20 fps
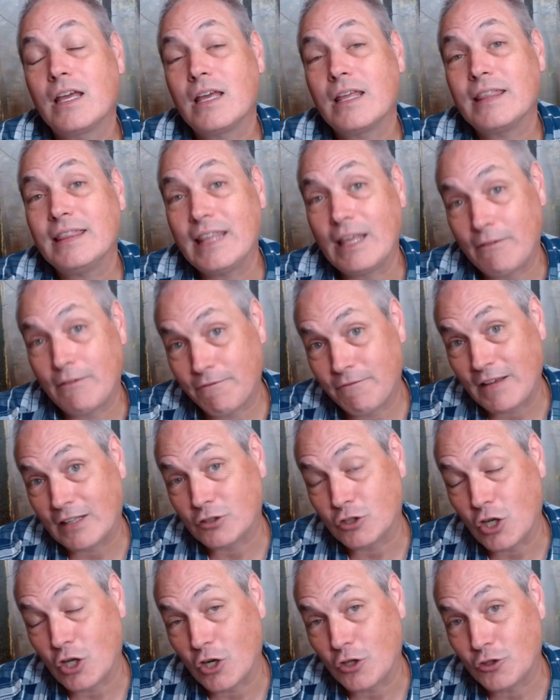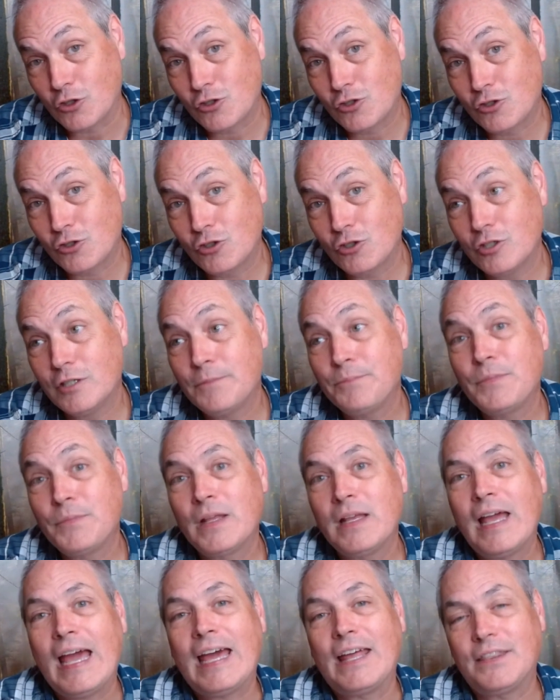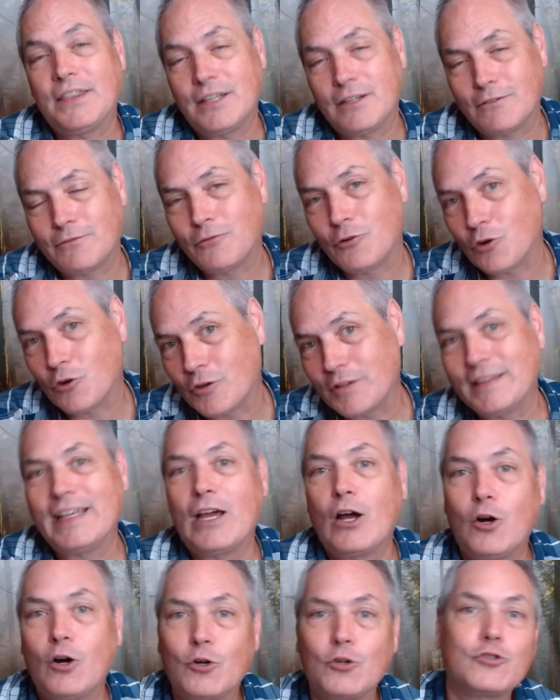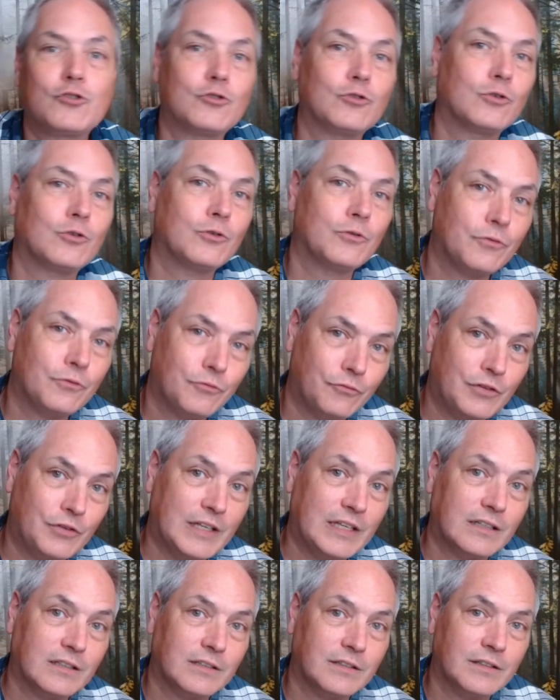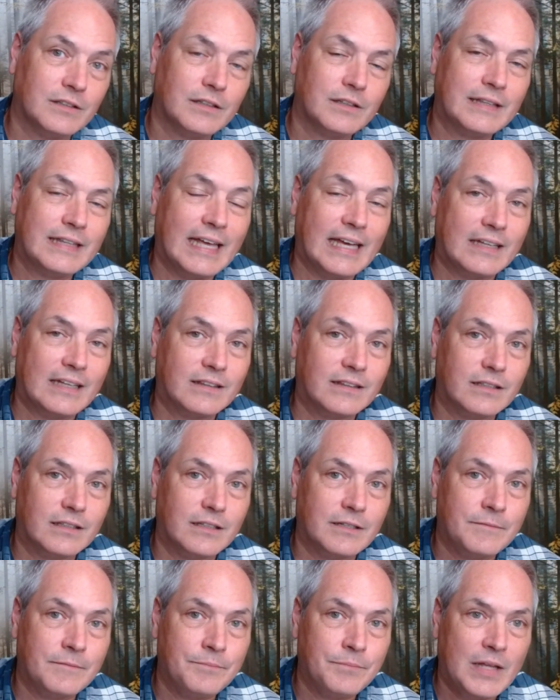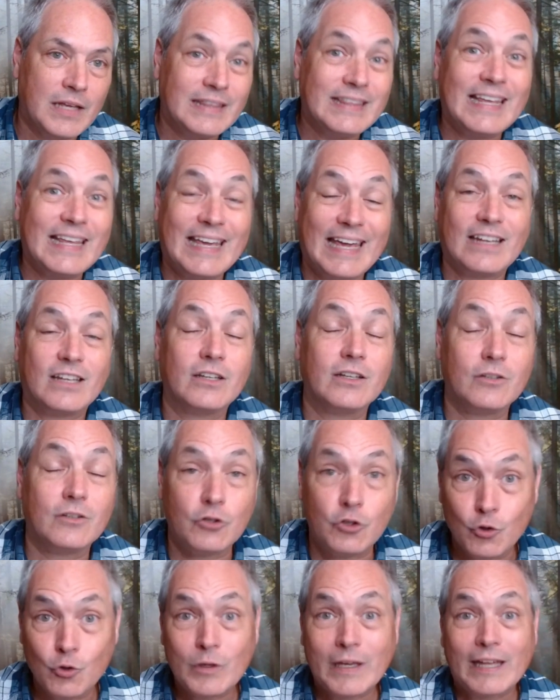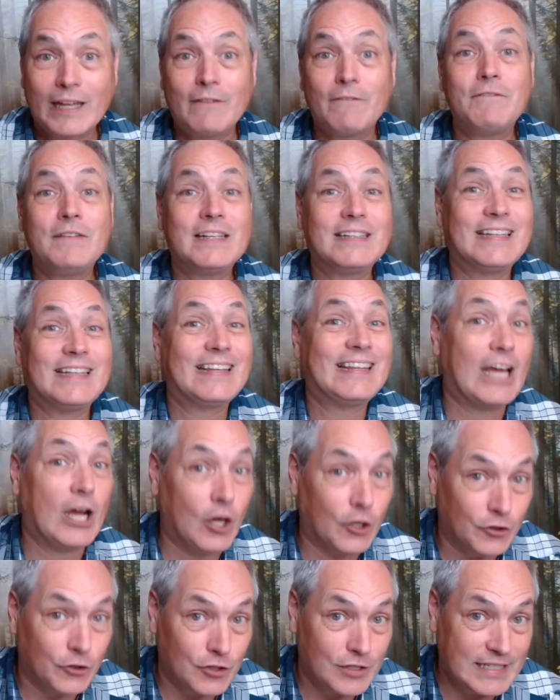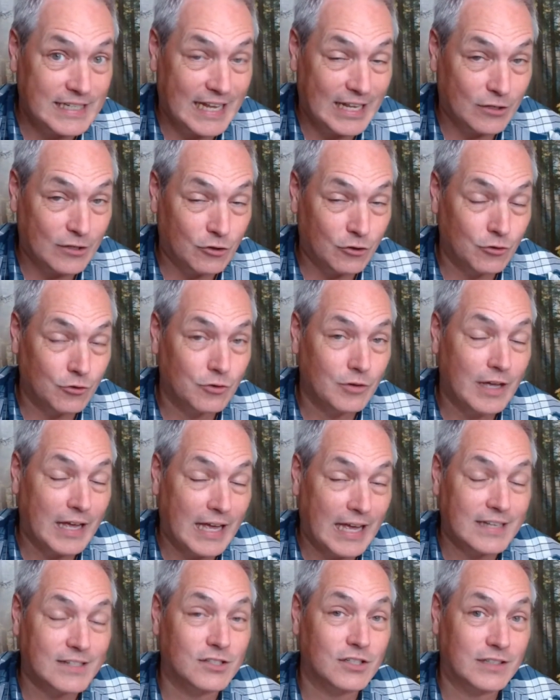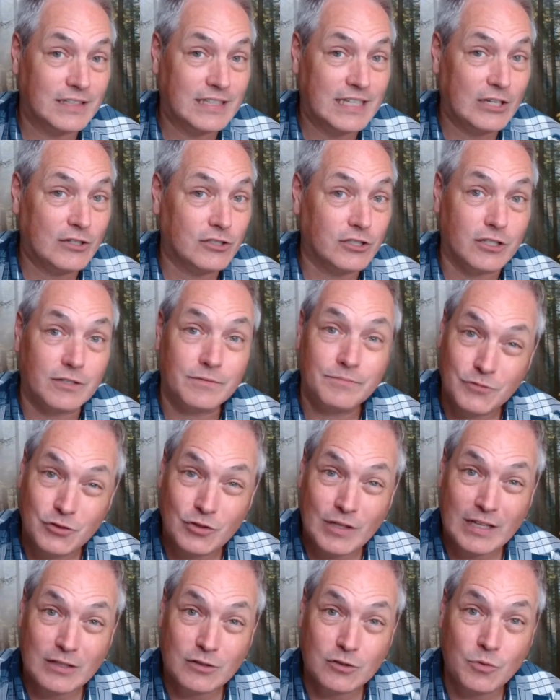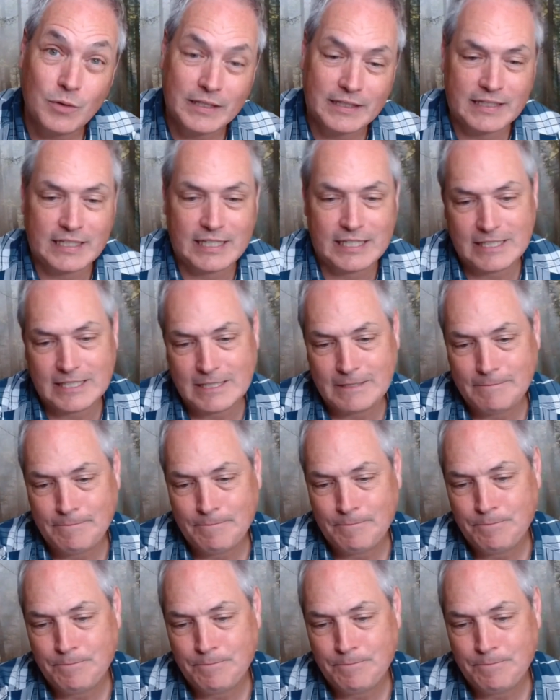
they felt understood, and therefore they also feel that you can feel that they understand you as a teacher. So that's quite nice.